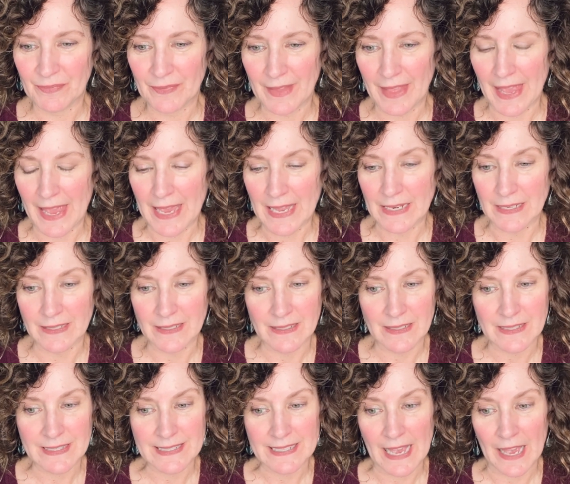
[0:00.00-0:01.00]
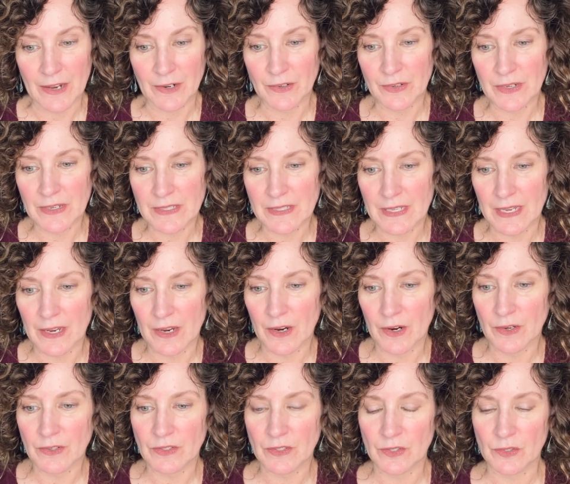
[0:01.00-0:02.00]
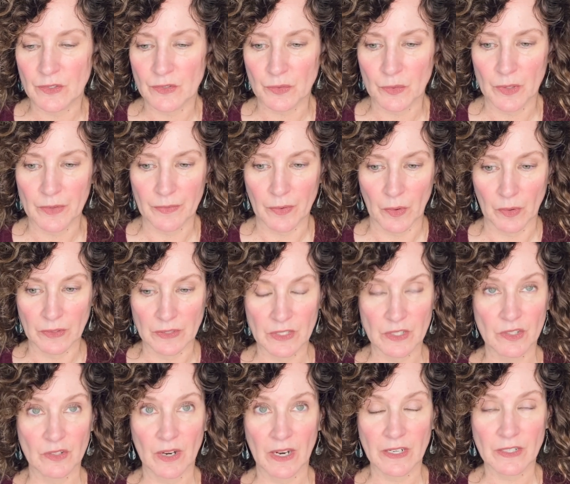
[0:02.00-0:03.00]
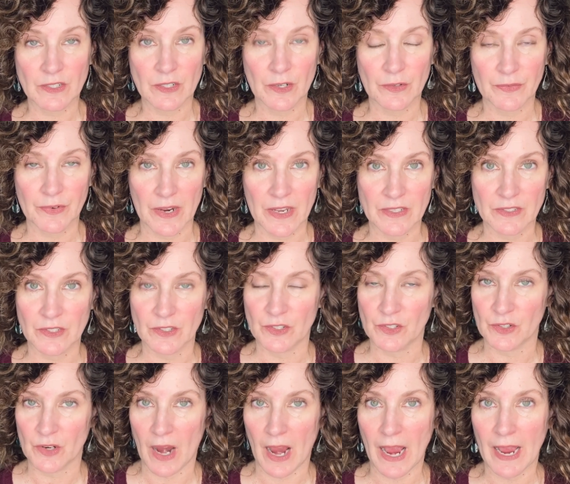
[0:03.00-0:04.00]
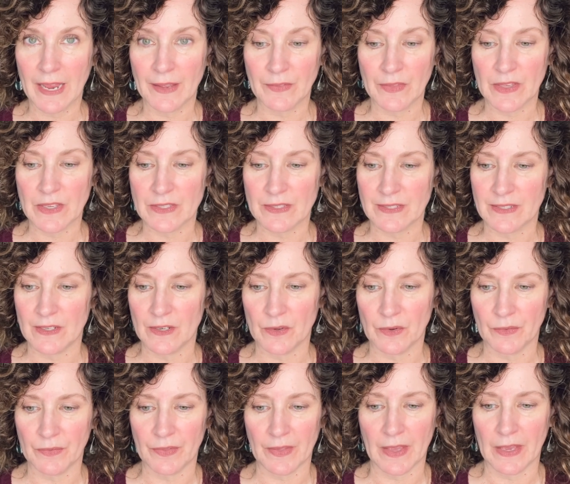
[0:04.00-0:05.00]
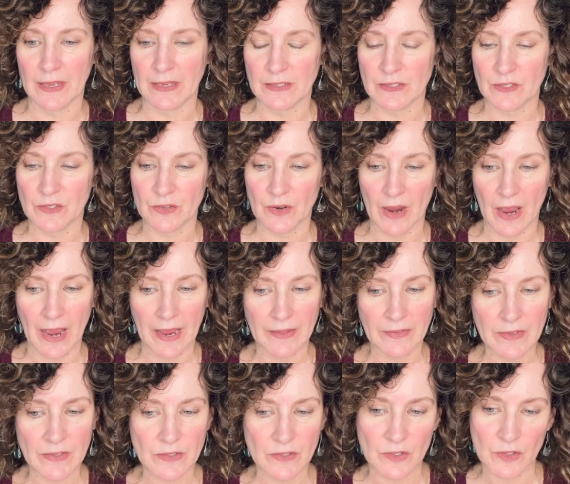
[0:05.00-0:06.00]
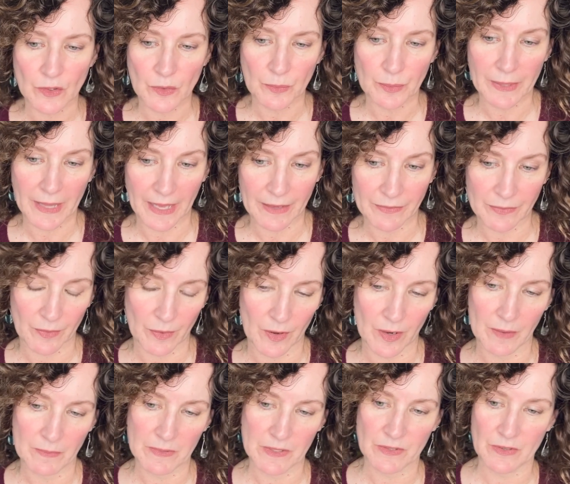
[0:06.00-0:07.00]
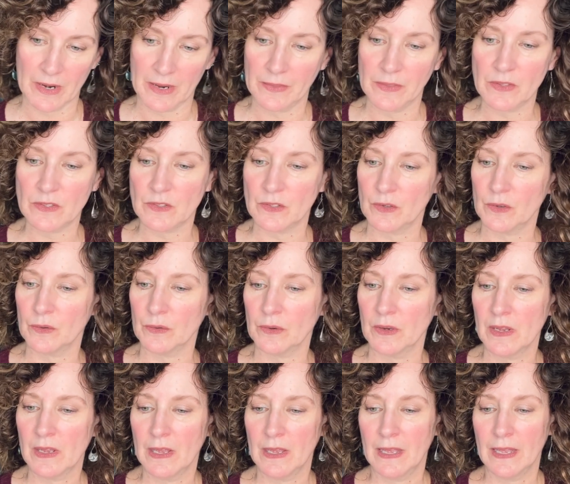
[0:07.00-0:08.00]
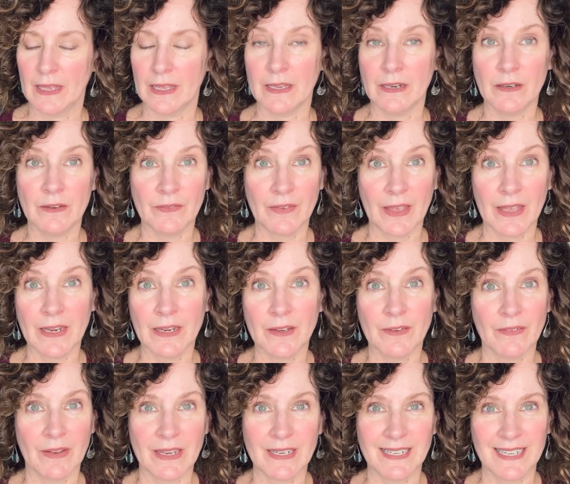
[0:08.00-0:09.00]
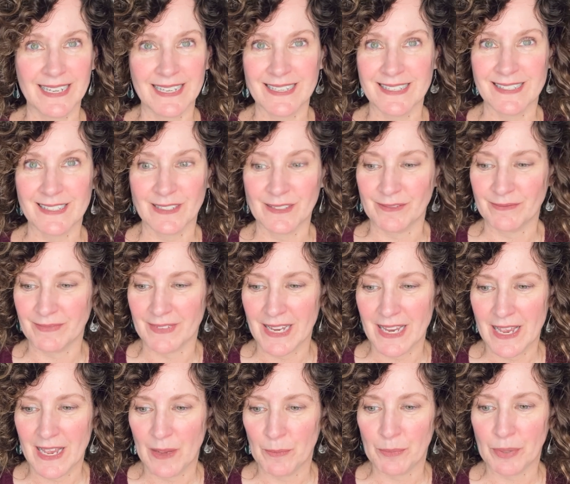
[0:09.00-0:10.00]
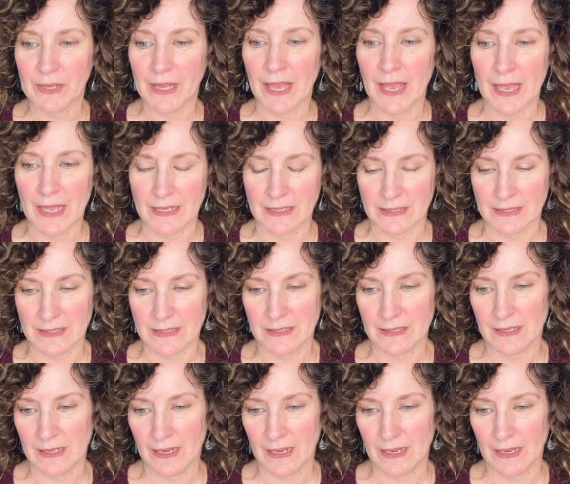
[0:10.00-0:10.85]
And Saturn is here to sort of hold the structure for us to try these new things, try these new platforms, try these new innovative ideas and plans.